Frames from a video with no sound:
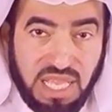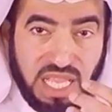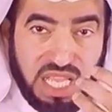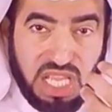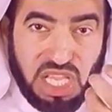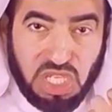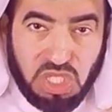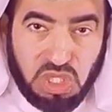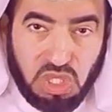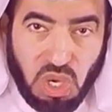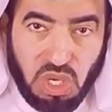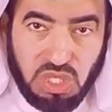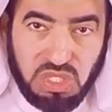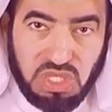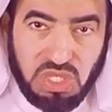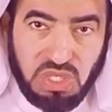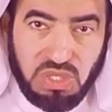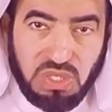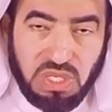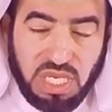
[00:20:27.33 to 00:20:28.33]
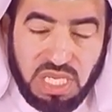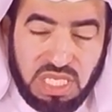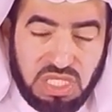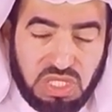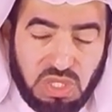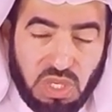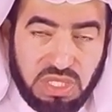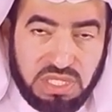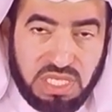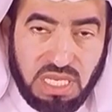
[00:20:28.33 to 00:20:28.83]
He chose you, He
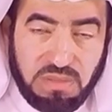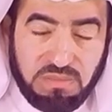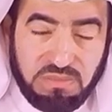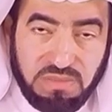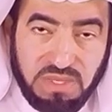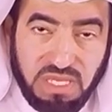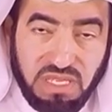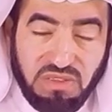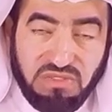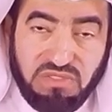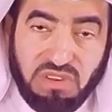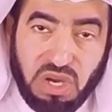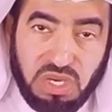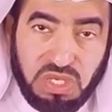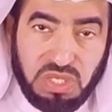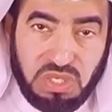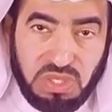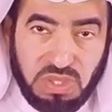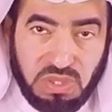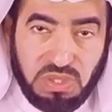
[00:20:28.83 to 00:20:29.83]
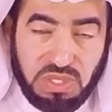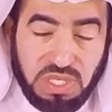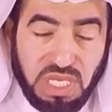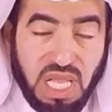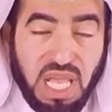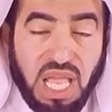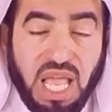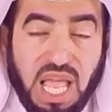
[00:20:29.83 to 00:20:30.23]
chose him for you,